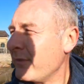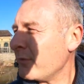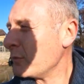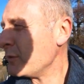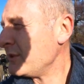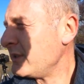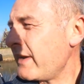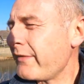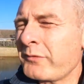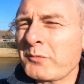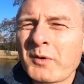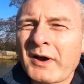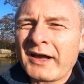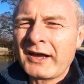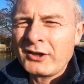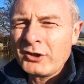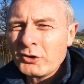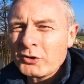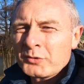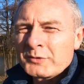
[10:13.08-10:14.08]
whichever way
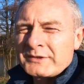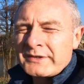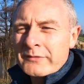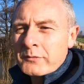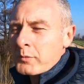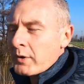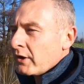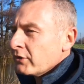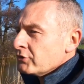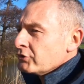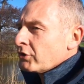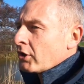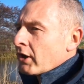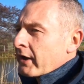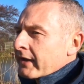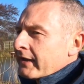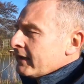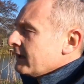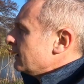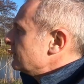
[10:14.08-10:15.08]
I
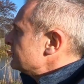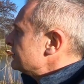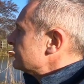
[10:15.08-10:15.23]
try, I